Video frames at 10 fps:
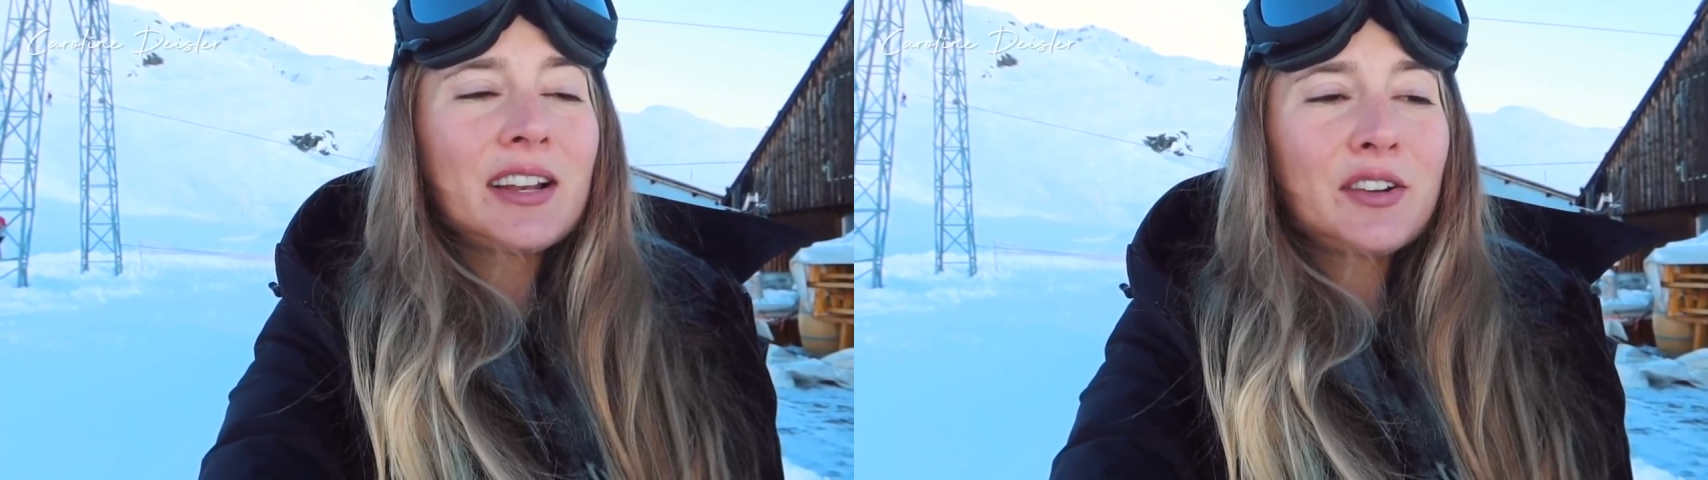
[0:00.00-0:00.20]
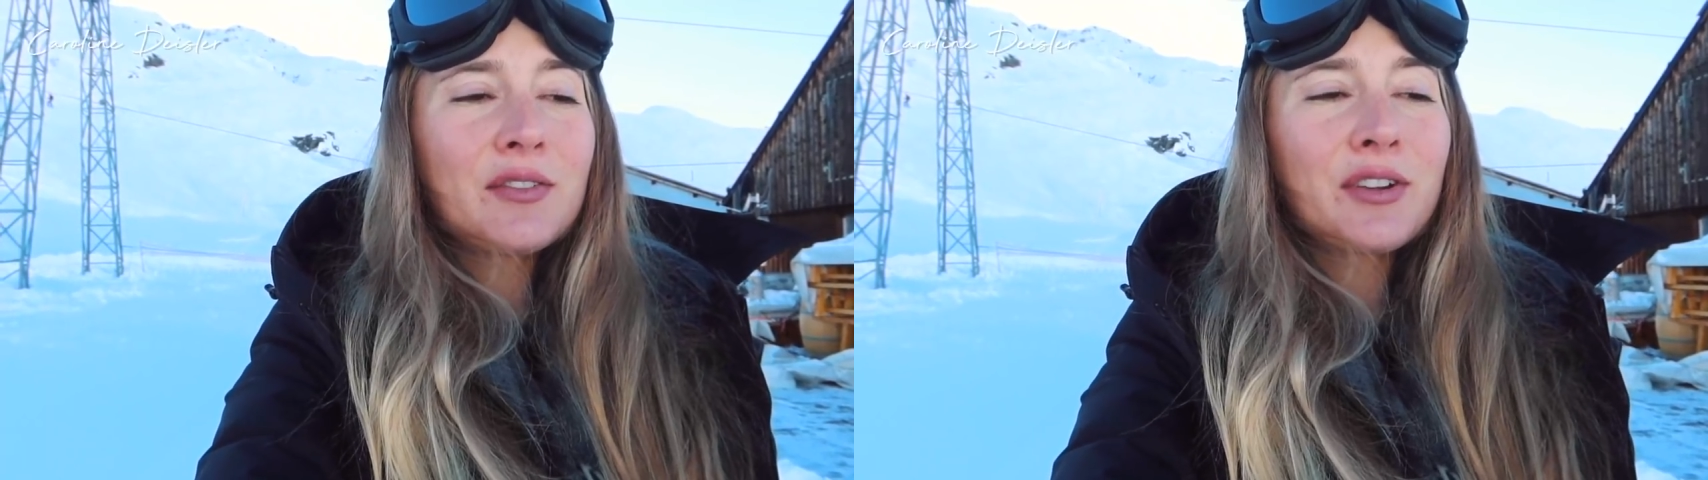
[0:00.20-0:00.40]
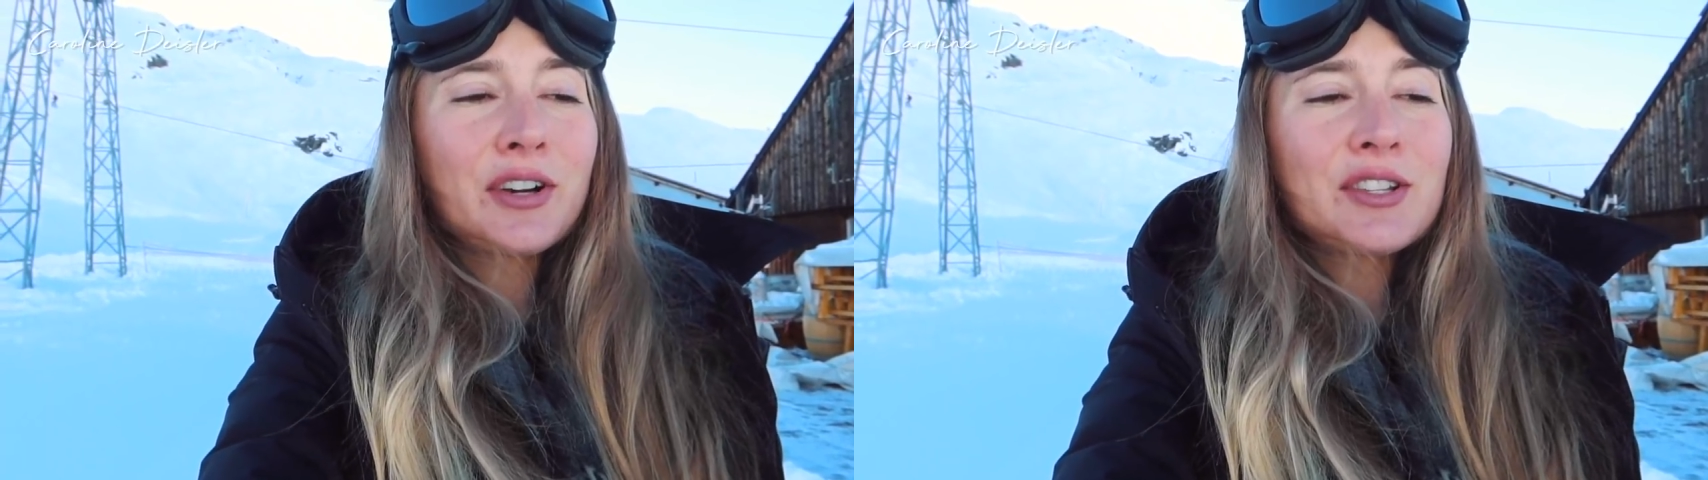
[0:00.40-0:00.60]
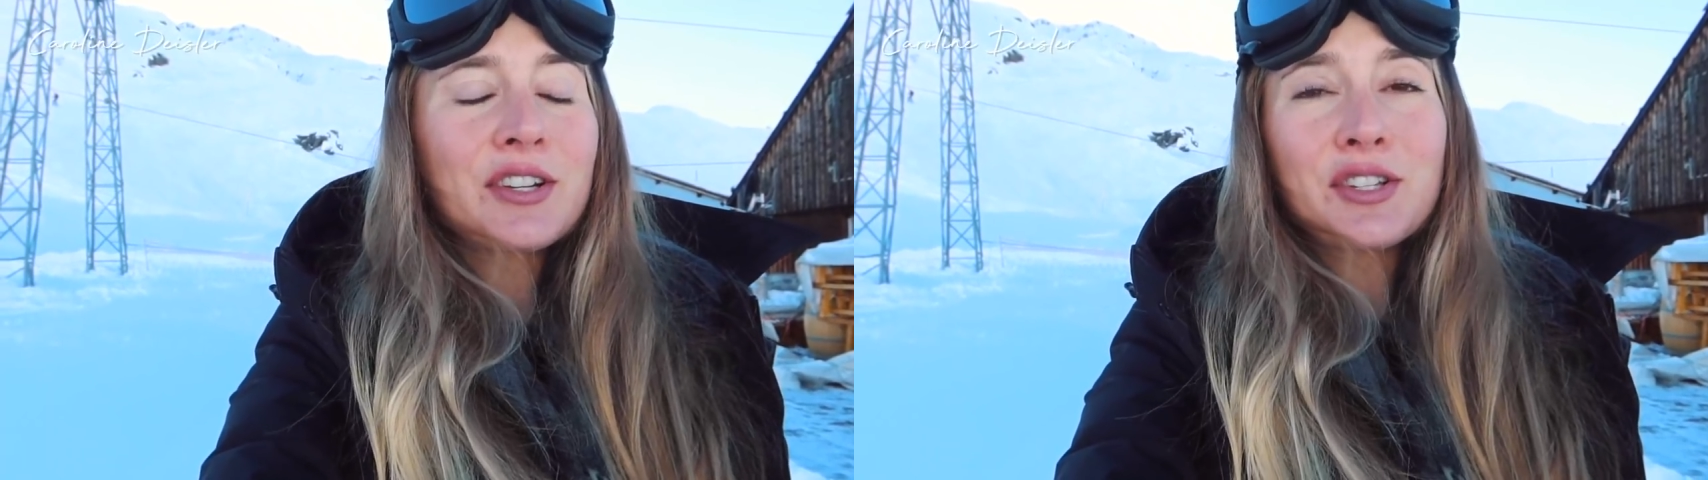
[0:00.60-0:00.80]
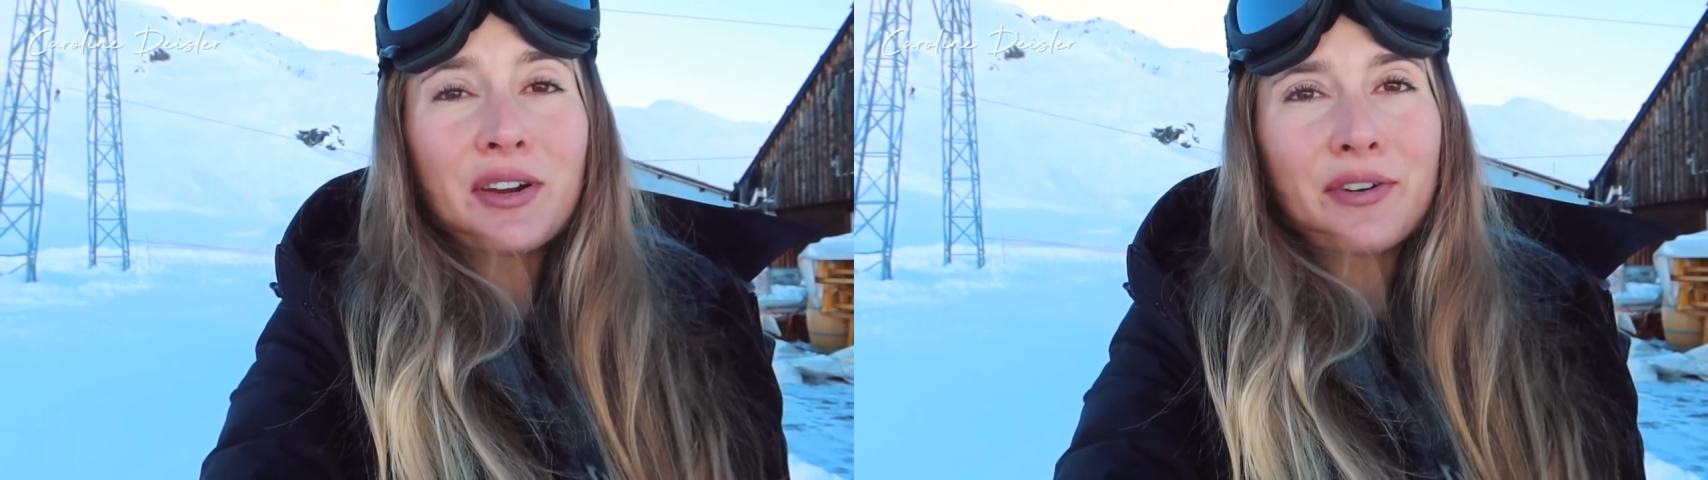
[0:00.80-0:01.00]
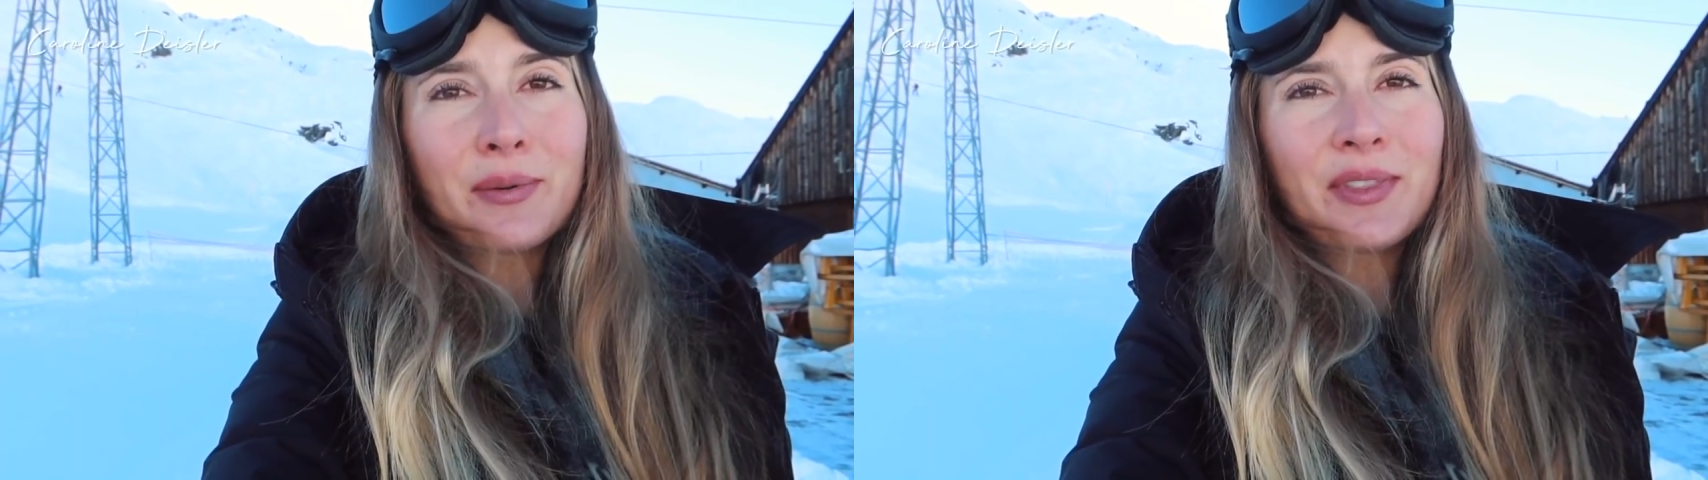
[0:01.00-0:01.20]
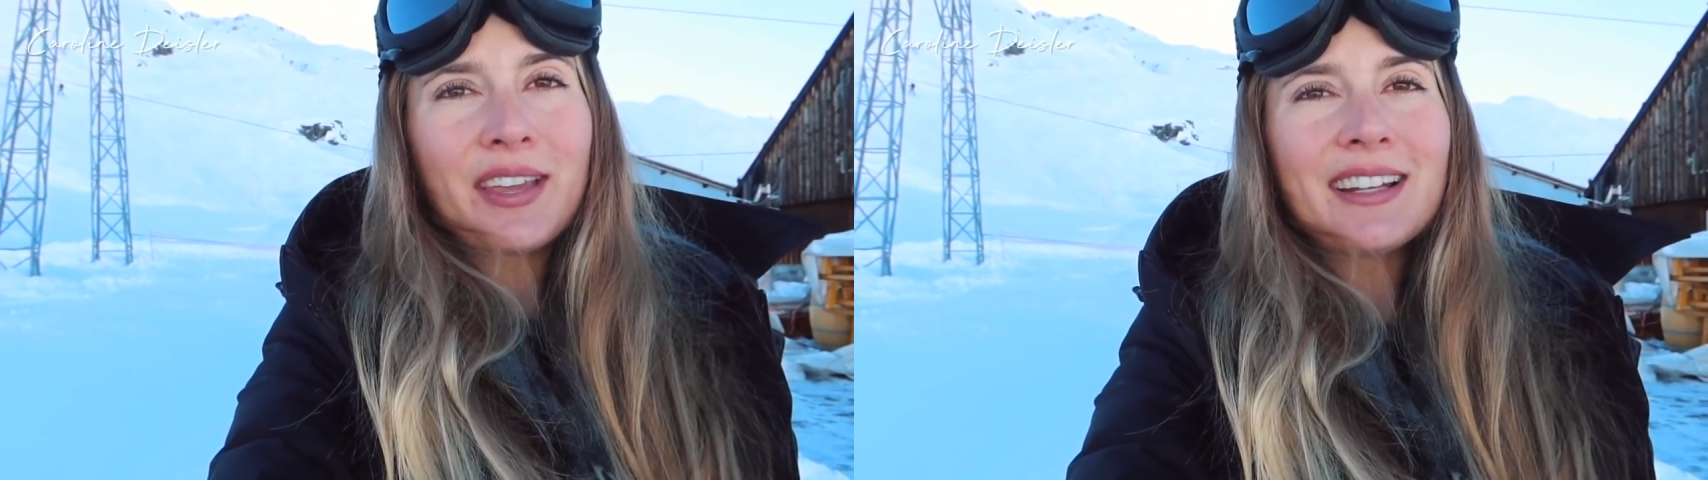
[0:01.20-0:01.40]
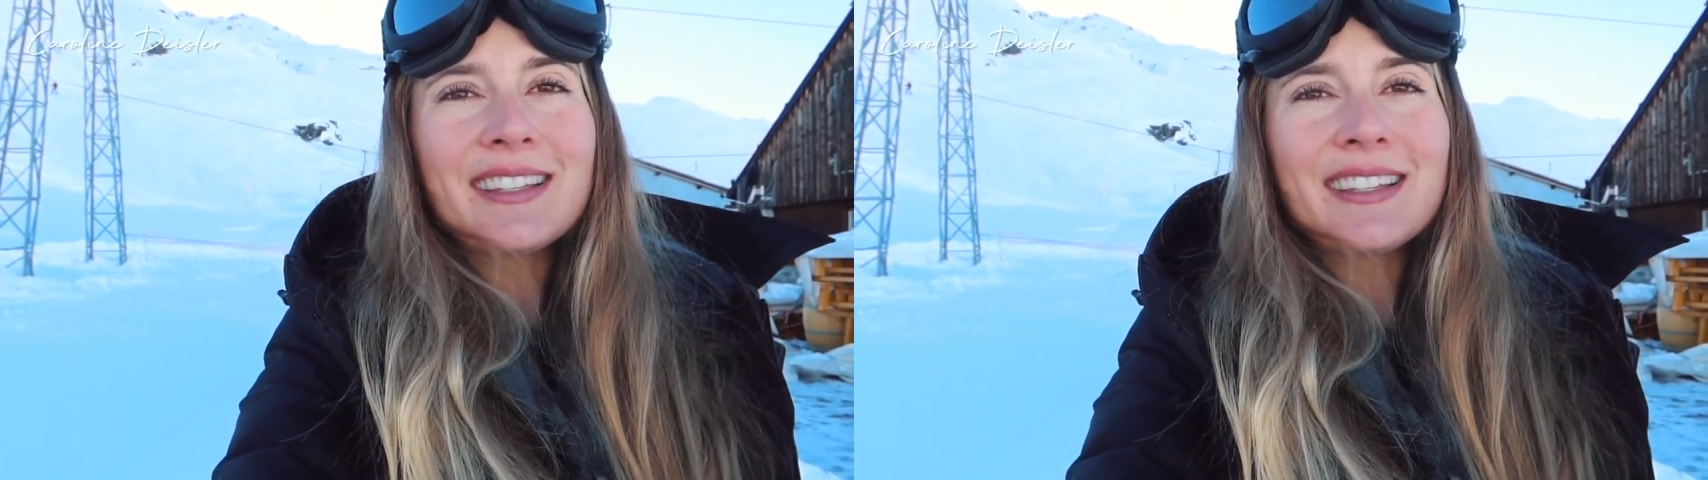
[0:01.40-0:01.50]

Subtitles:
lot of girls are suffering with that.